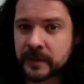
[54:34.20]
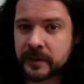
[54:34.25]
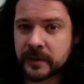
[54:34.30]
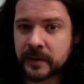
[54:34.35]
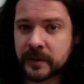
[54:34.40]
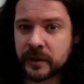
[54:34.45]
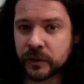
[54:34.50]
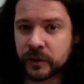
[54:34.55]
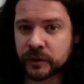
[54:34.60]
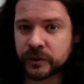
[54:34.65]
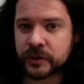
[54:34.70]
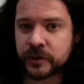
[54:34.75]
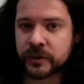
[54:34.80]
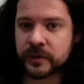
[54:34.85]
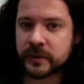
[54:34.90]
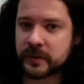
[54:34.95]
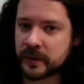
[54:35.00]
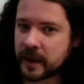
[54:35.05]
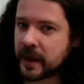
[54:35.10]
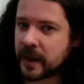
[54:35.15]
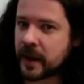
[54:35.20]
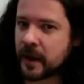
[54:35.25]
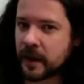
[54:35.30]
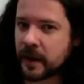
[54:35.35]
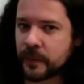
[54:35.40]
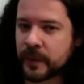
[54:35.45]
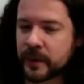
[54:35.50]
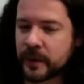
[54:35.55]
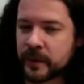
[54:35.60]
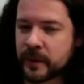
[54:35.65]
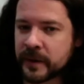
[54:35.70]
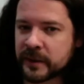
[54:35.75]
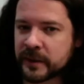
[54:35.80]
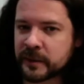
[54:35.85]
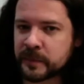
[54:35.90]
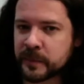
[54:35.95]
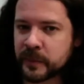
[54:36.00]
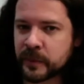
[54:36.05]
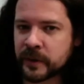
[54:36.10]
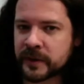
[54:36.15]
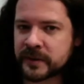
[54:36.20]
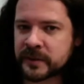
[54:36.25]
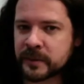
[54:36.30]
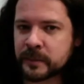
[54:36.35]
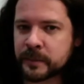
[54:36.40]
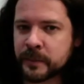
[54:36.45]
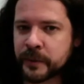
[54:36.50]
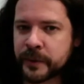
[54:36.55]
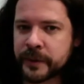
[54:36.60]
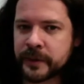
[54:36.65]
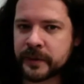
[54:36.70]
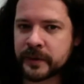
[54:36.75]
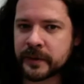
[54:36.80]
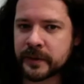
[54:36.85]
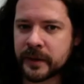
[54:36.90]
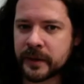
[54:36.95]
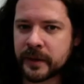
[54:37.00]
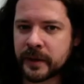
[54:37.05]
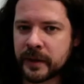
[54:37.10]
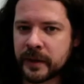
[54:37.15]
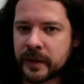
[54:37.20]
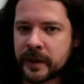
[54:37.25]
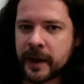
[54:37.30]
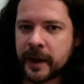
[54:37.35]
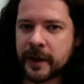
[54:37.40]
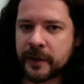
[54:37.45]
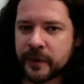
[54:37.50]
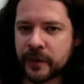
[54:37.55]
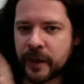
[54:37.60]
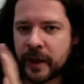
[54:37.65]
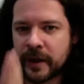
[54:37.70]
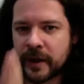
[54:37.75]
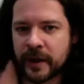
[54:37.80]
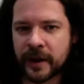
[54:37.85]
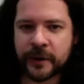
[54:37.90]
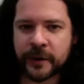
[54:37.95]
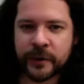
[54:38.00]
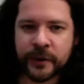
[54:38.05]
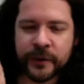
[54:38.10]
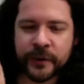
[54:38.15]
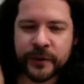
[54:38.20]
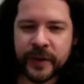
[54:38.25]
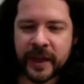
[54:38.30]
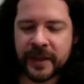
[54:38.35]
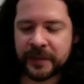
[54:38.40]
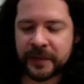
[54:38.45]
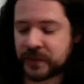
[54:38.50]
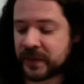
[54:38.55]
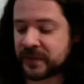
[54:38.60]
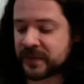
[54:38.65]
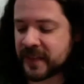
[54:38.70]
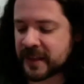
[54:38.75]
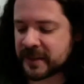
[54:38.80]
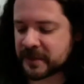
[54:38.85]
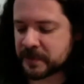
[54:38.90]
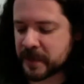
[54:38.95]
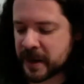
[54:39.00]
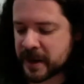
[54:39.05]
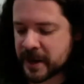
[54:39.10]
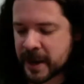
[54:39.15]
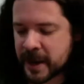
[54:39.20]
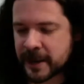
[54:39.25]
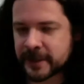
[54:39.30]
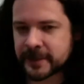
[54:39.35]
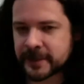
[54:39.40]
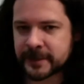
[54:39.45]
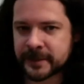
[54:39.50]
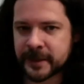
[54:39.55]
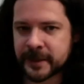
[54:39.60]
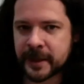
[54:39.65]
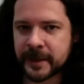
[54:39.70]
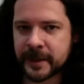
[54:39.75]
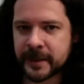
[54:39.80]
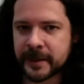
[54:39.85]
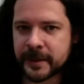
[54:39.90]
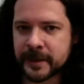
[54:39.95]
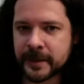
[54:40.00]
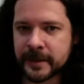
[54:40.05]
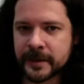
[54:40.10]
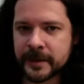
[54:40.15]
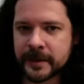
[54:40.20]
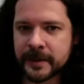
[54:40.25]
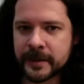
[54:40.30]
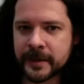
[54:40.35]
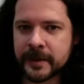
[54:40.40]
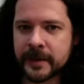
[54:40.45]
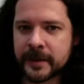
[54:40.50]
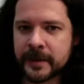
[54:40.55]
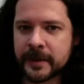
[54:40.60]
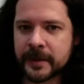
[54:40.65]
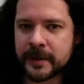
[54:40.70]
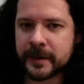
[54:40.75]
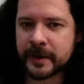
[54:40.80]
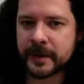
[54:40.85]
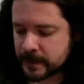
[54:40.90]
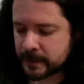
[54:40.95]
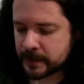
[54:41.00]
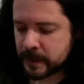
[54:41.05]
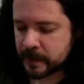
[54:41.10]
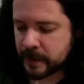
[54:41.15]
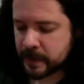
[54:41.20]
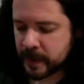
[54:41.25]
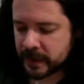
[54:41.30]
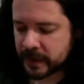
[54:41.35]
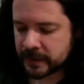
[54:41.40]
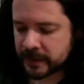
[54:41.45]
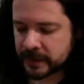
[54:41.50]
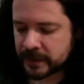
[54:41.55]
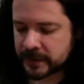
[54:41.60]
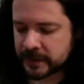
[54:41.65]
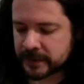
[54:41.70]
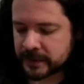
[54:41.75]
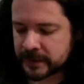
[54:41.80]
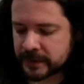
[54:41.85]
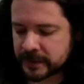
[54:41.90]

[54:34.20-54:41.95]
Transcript: culture, I, I really want to explore at some point. I, th- I I don't know. I think that's my next thing on my bucket list.